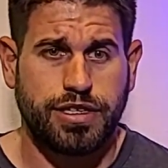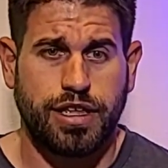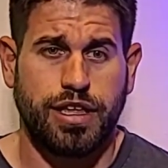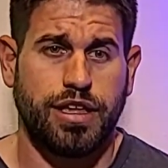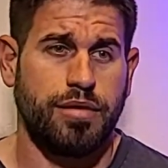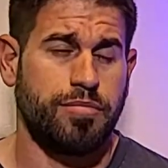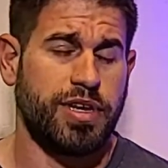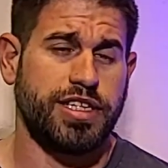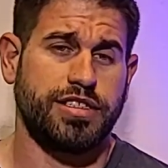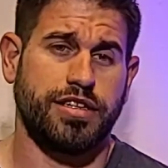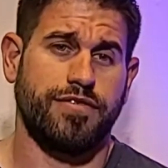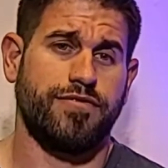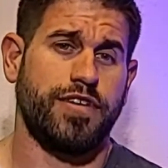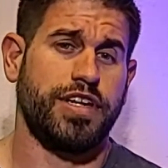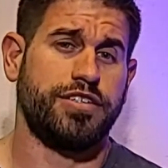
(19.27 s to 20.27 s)
that means
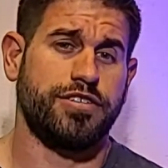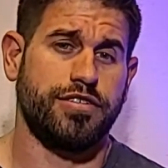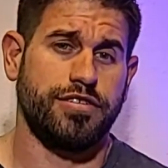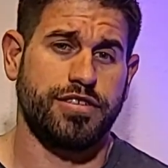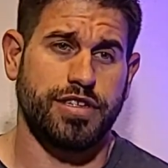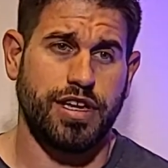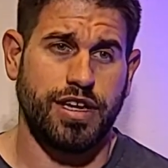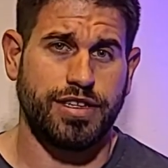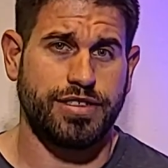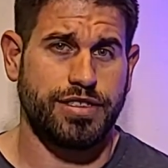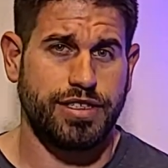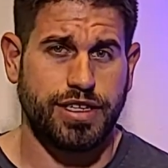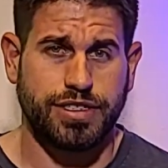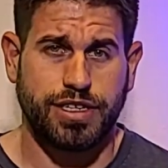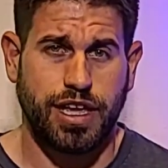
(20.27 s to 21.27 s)
it features
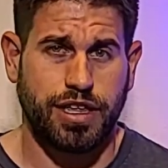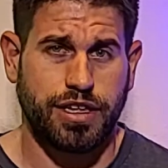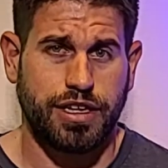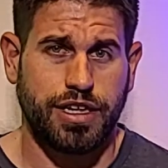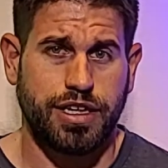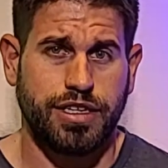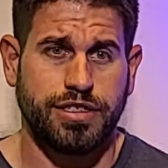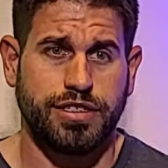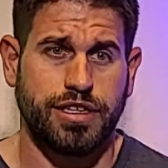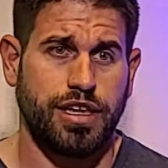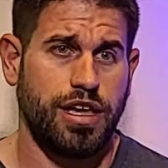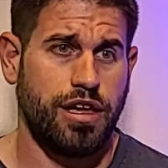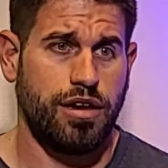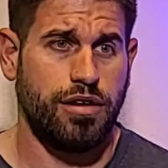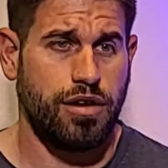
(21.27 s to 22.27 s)
6 LEDs
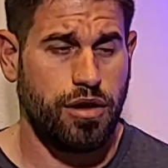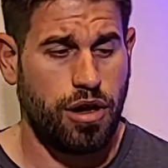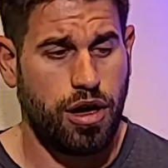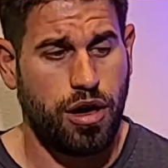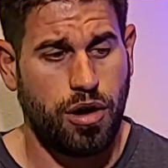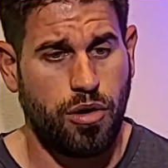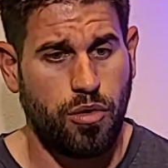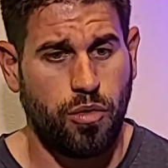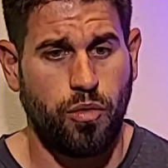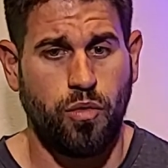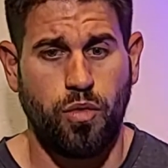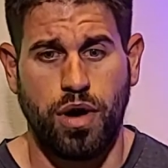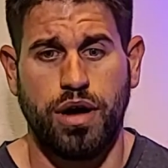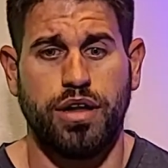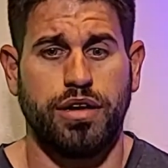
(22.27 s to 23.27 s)
in
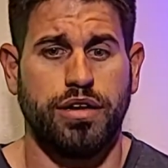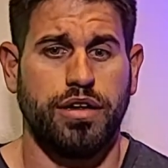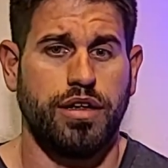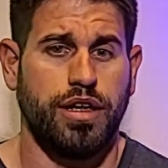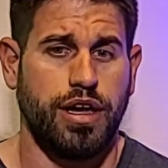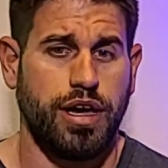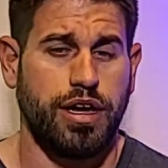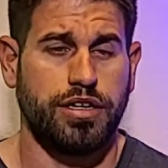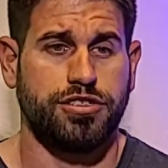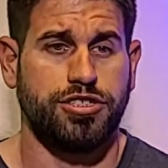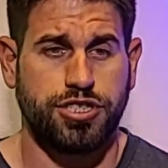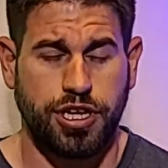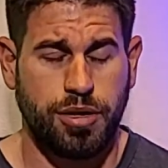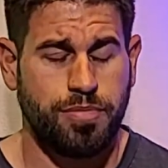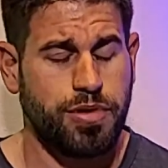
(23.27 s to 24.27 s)
one
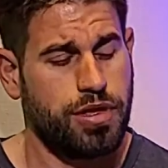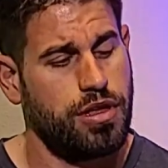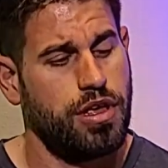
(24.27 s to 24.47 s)
chip.